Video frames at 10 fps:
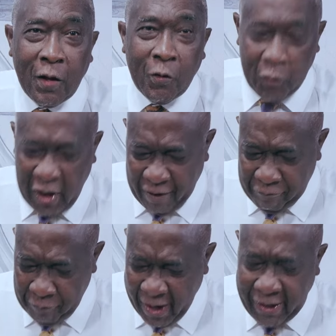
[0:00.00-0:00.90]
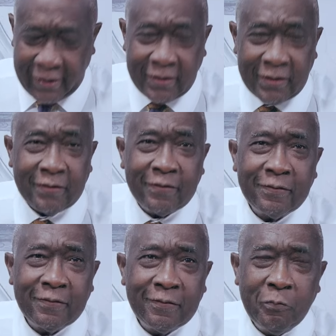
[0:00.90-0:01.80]
We have made it.
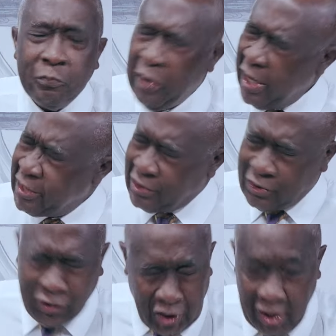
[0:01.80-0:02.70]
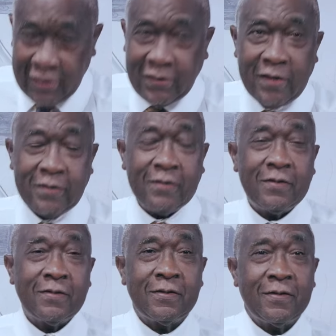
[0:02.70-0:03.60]
Praise
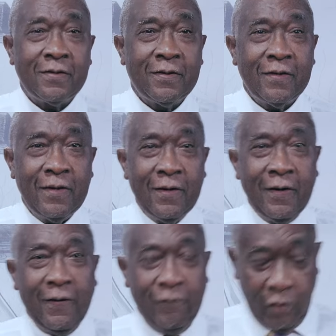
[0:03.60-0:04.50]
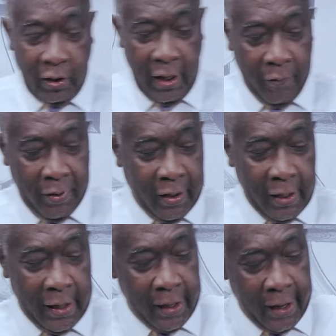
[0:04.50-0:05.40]
Jesus. Today we're
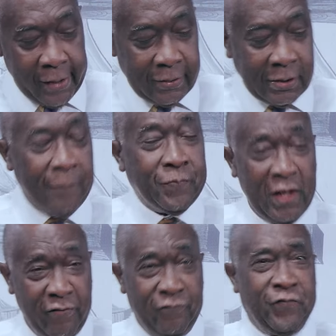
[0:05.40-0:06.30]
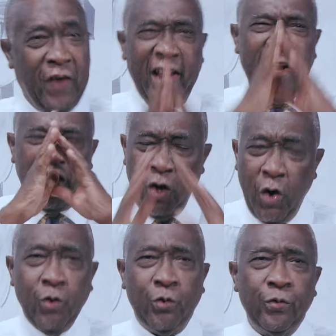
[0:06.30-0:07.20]
going to learn something very
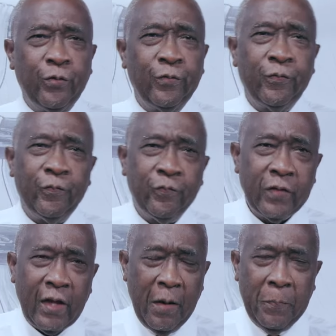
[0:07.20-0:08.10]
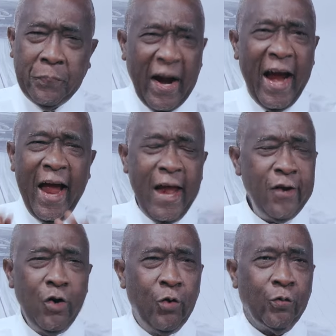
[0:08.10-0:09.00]
new,
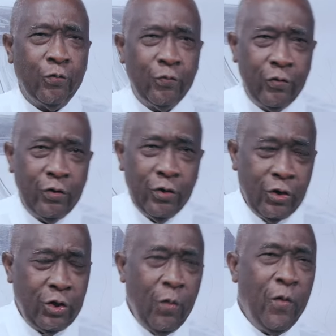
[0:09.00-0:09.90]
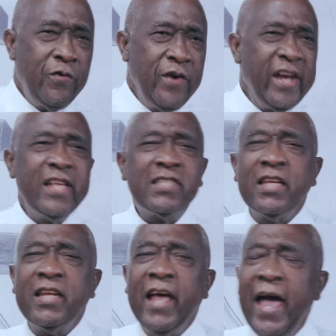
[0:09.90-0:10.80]
brand new. You won't read this
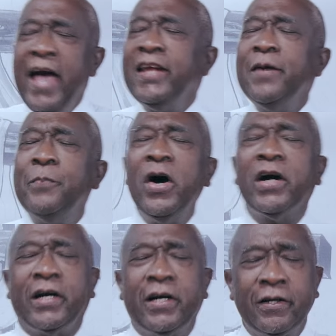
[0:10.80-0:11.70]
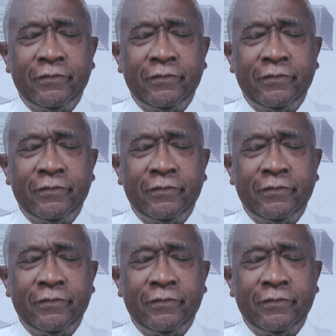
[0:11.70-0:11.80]
in any book.